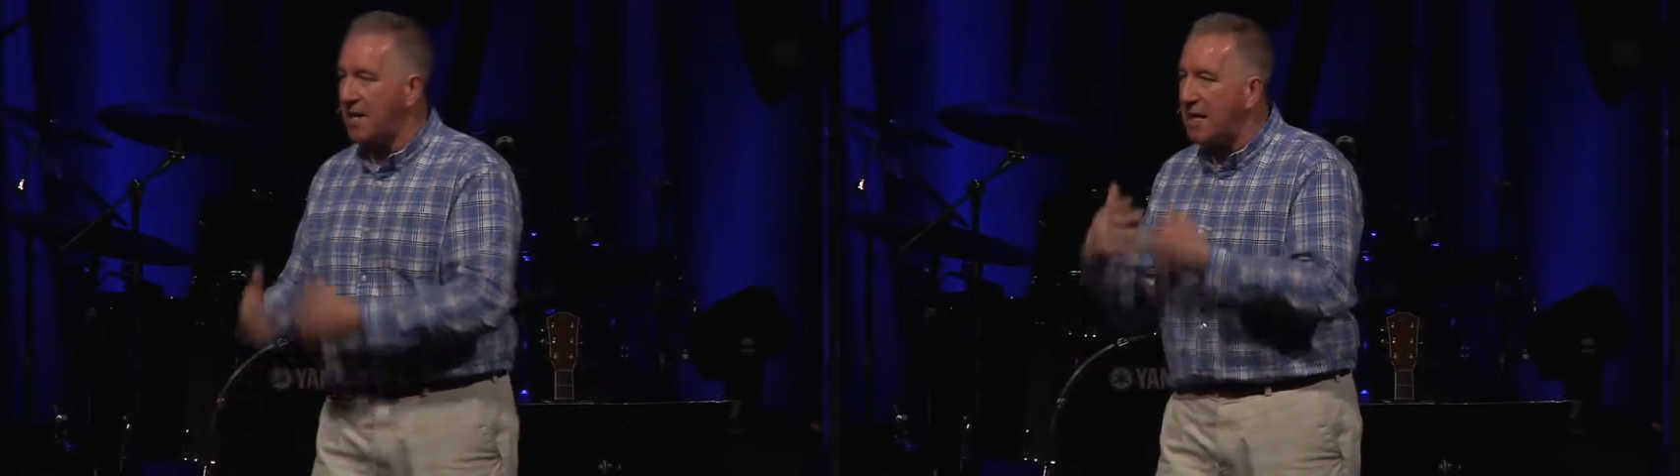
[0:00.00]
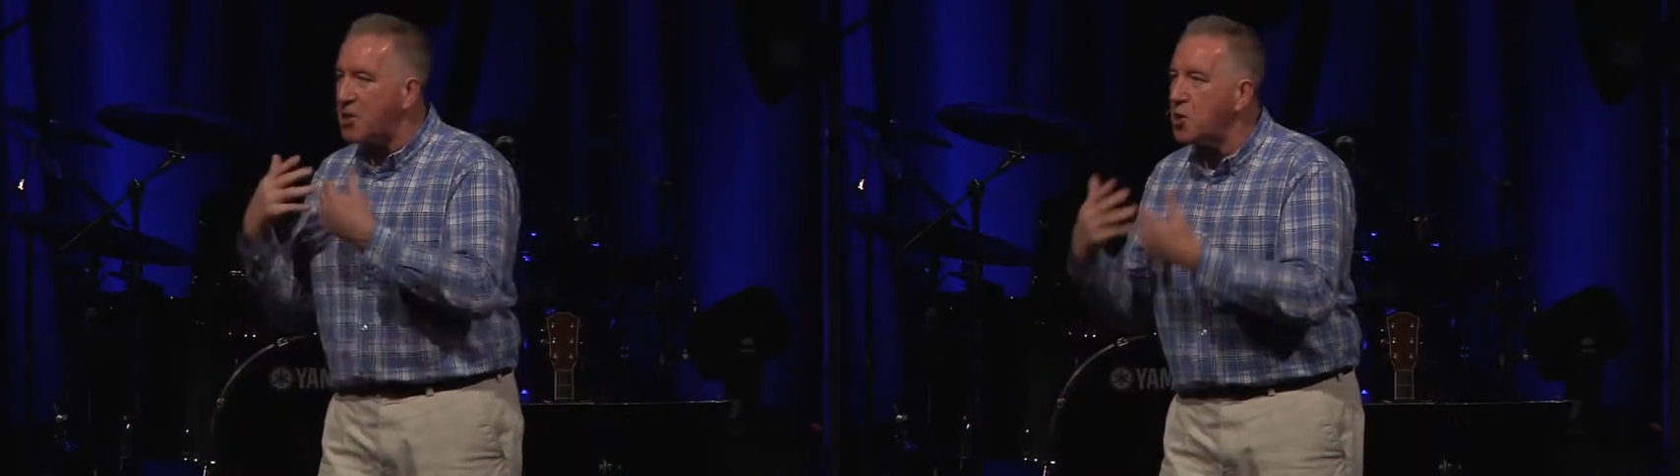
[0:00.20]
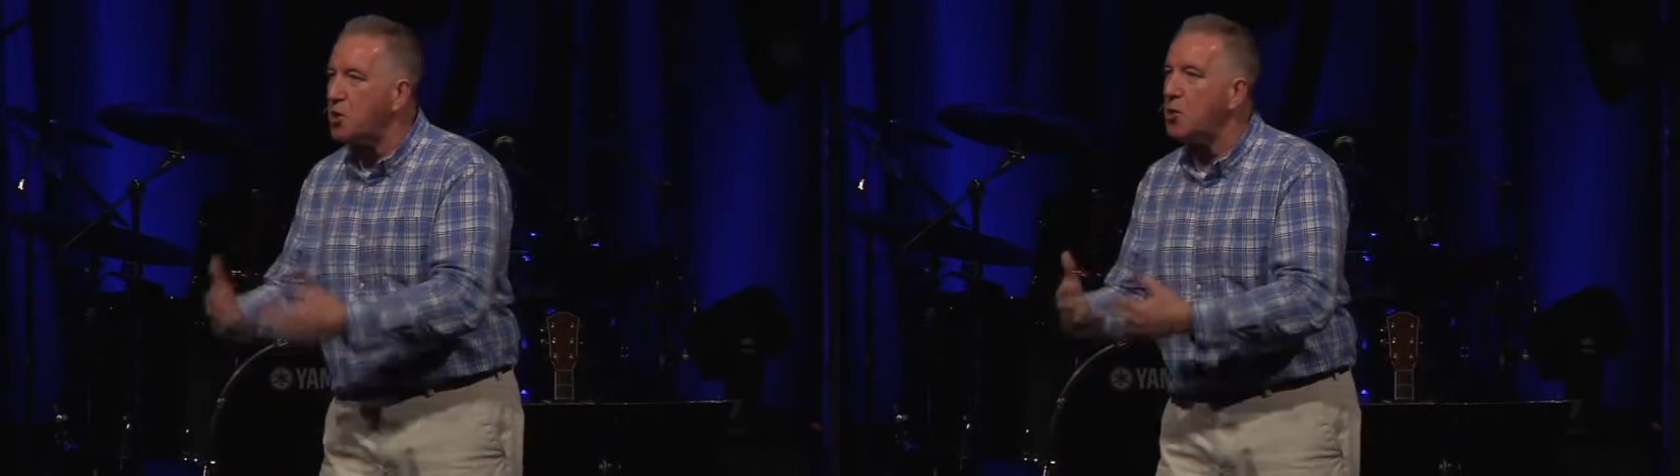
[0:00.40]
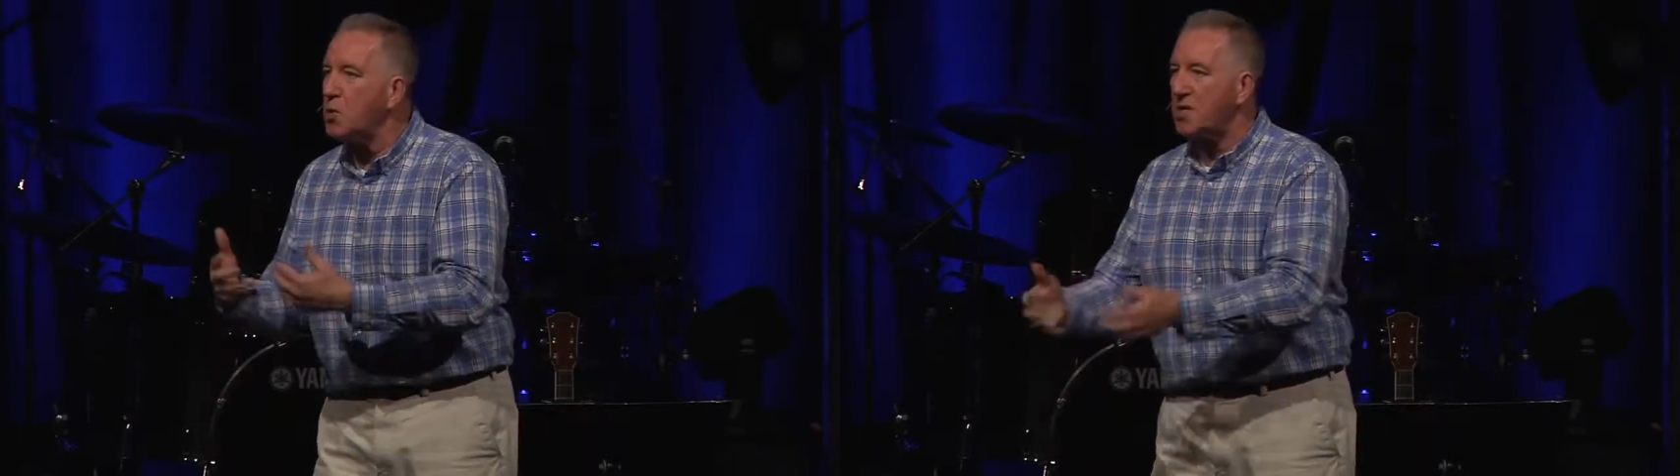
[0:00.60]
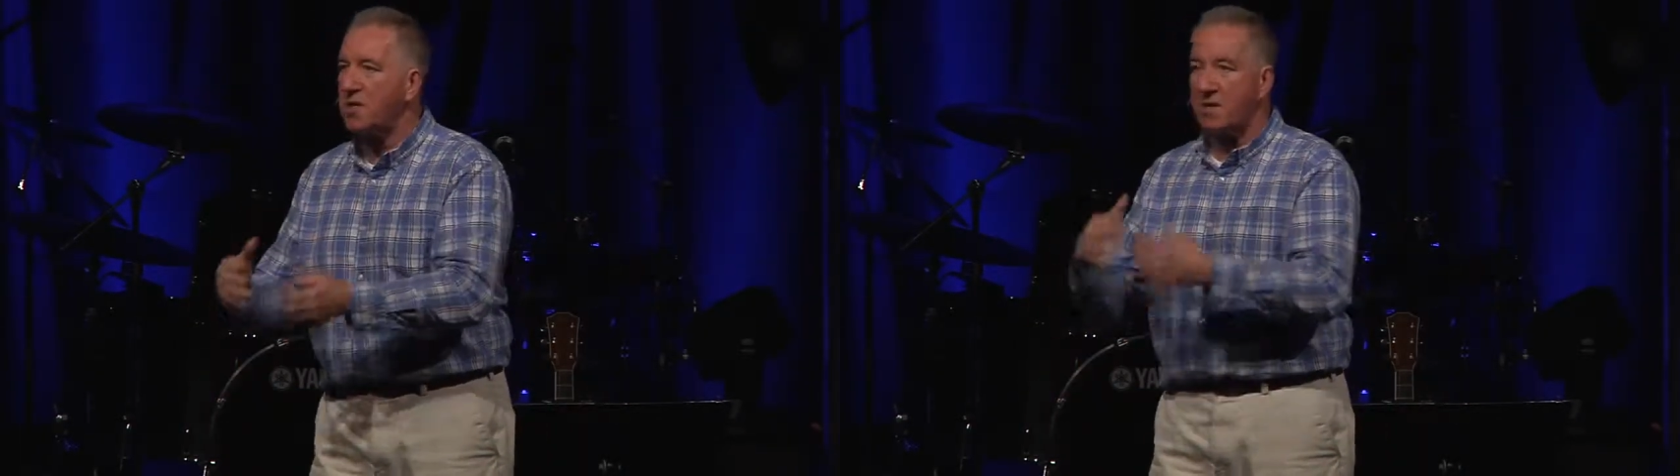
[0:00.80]
they
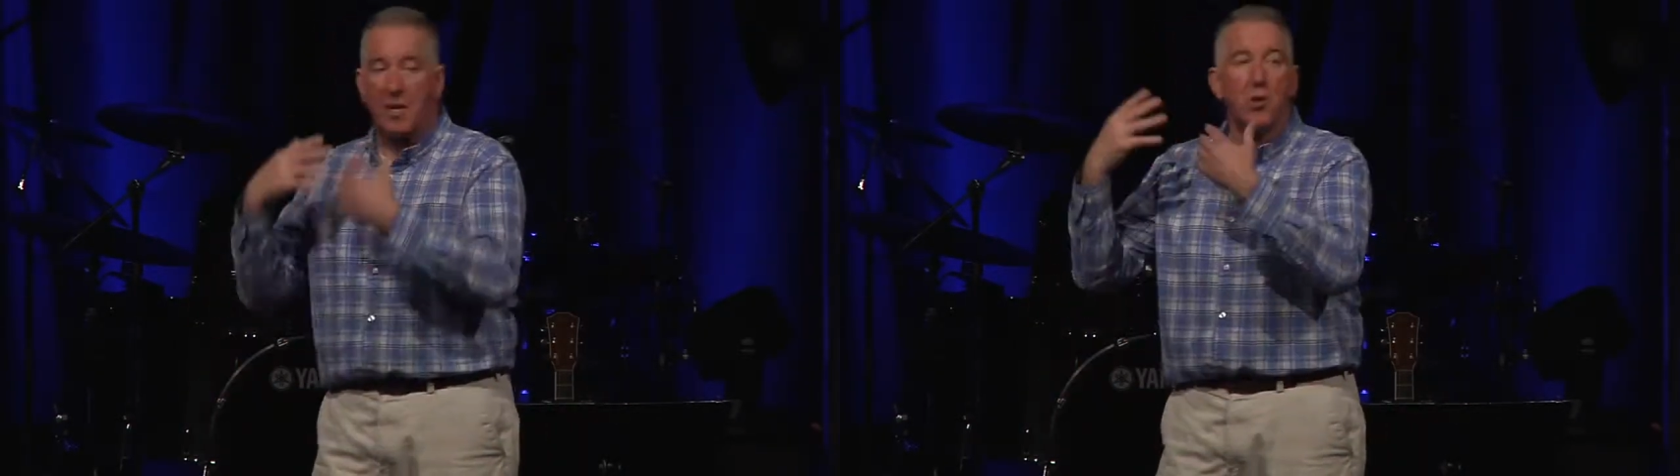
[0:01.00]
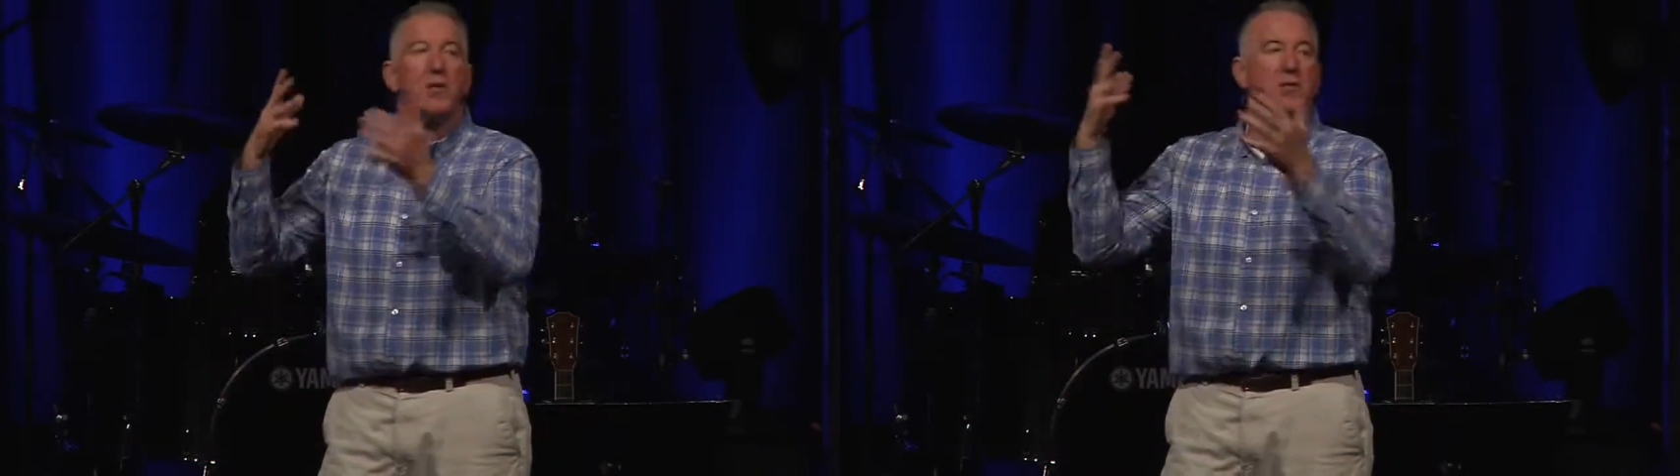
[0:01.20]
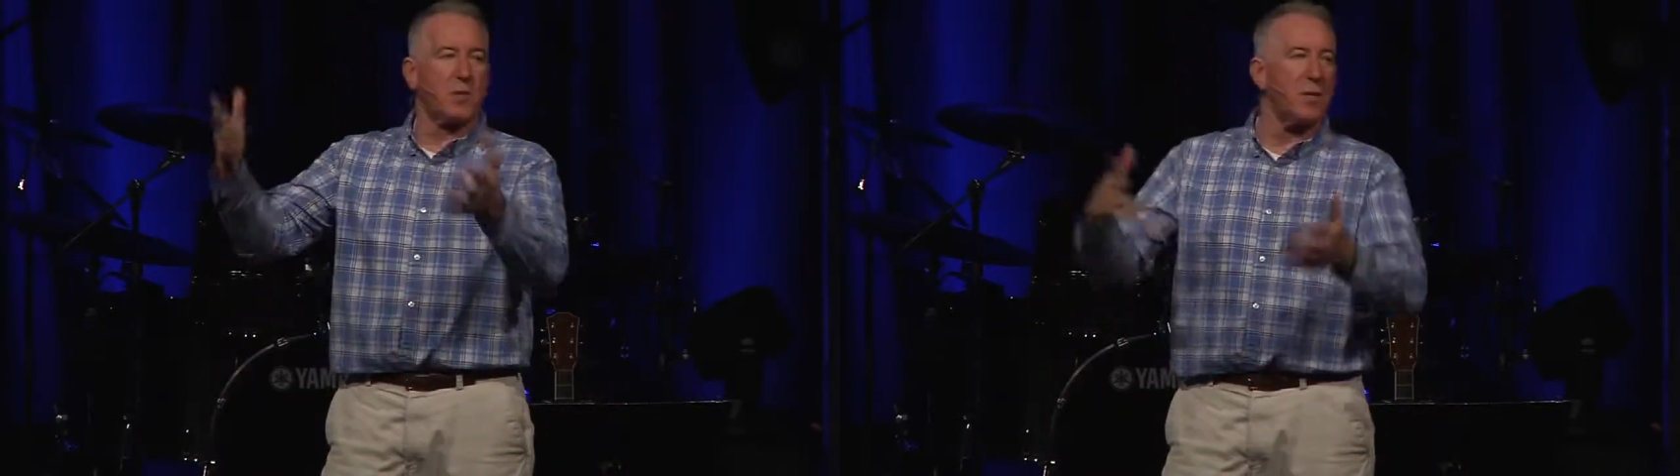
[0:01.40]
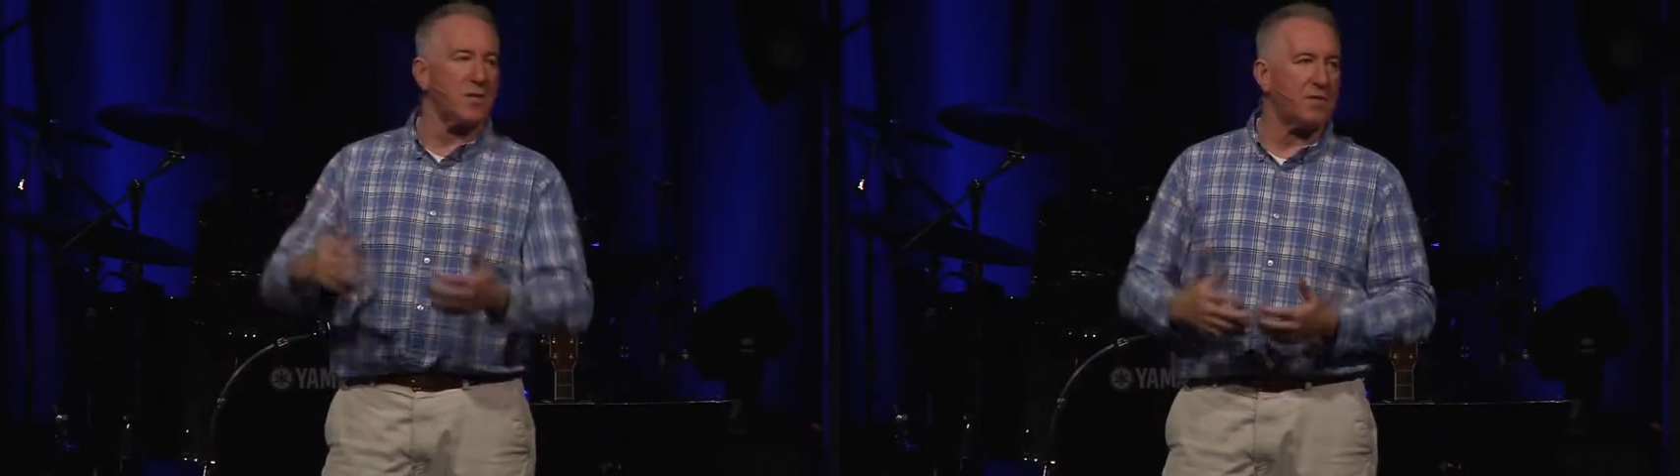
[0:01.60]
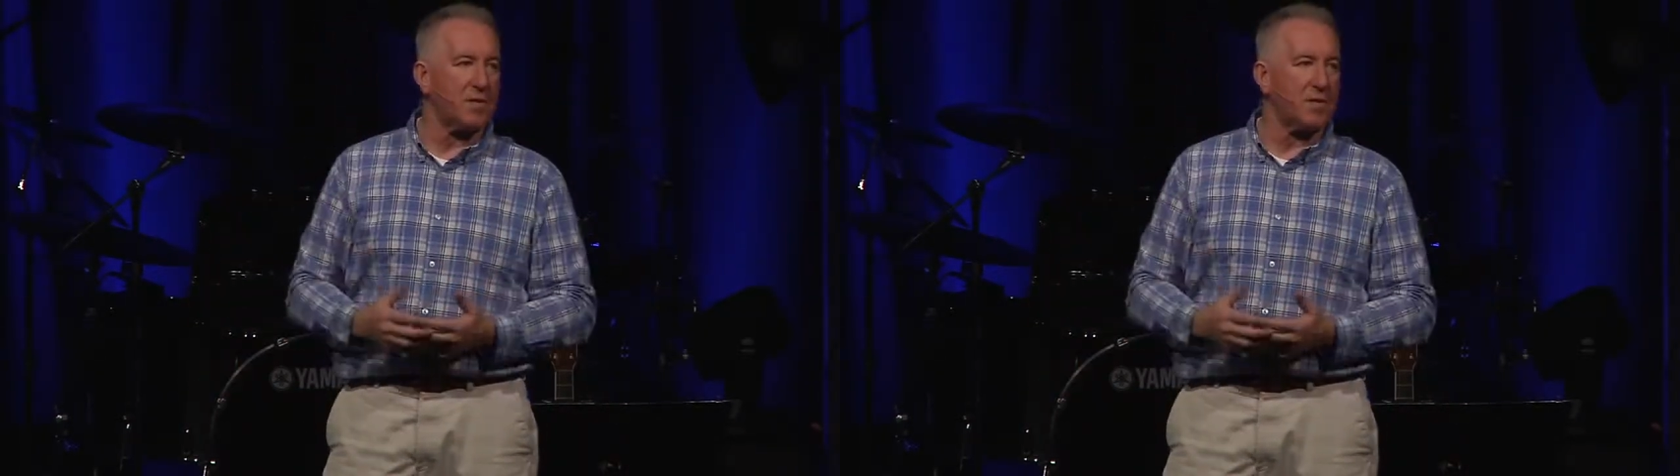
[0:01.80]
knew Jesus. They knew the stories of